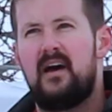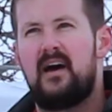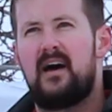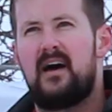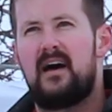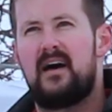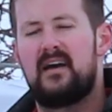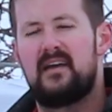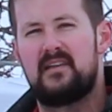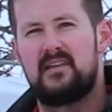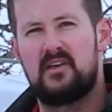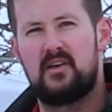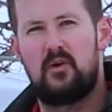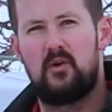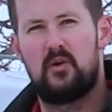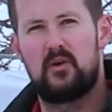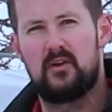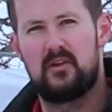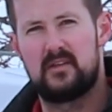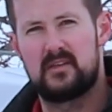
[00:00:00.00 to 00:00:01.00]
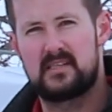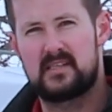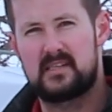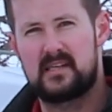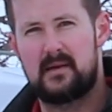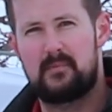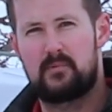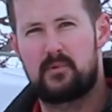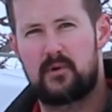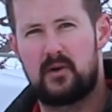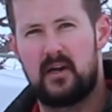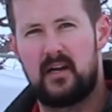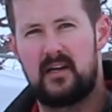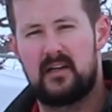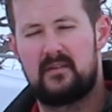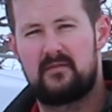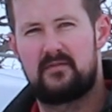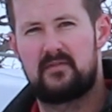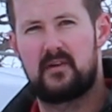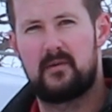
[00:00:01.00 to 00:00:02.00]
Uh, and the oil is
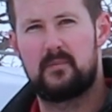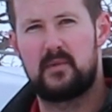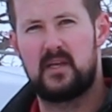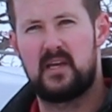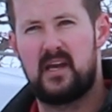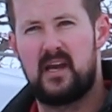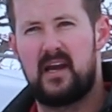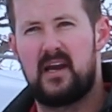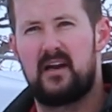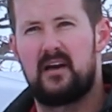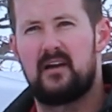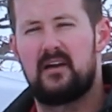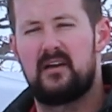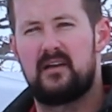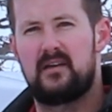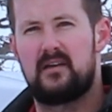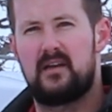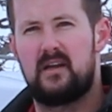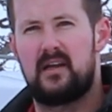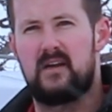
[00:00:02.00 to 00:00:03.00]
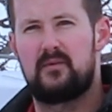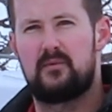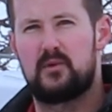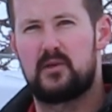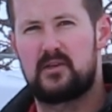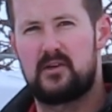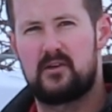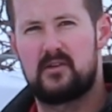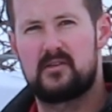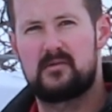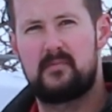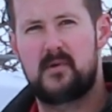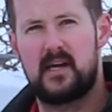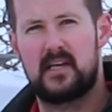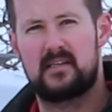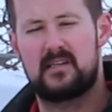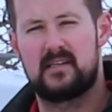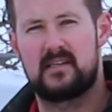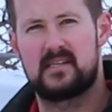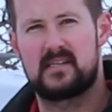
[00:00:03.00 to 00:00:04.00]
separated from the air and, and returns
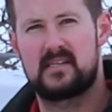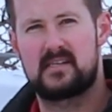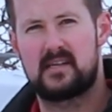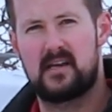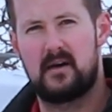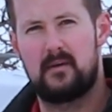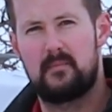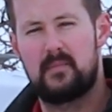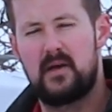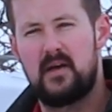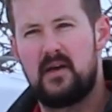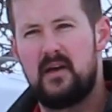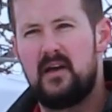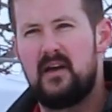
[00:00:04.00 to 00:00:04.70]
back to the sump.